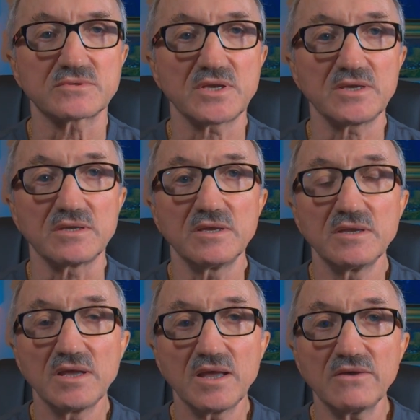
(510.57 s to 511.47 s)
Hey,
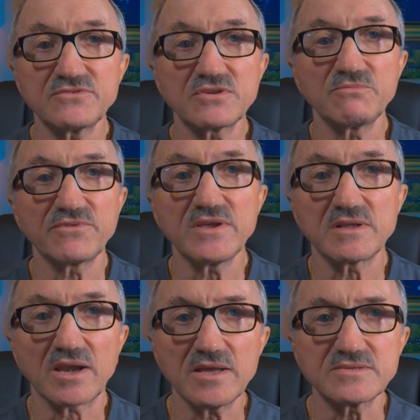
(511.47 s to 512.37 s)
have some fake
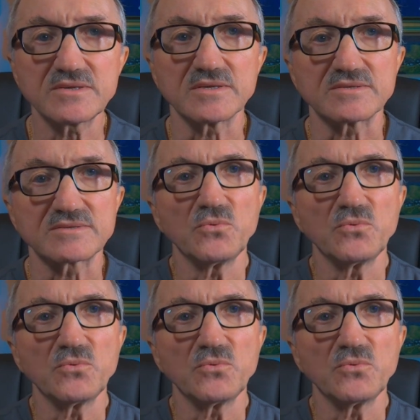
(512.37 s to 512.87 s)
glasses.